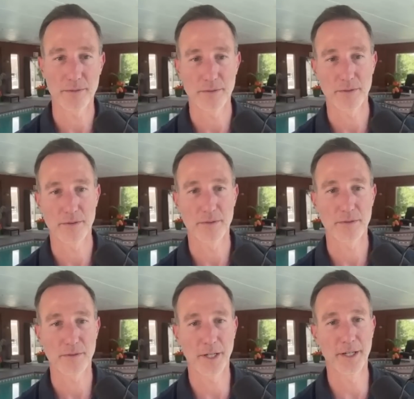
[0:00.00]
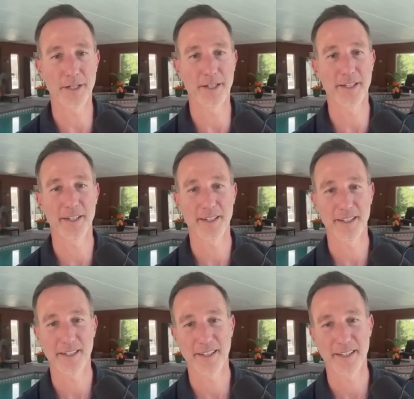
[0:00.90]

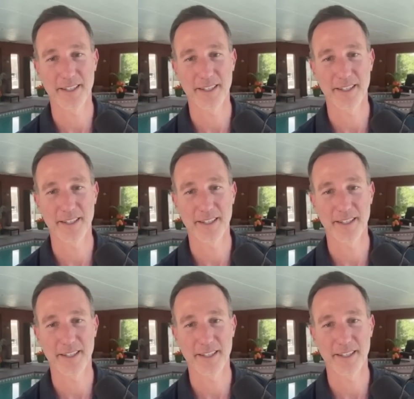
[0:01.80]
Nothing is said.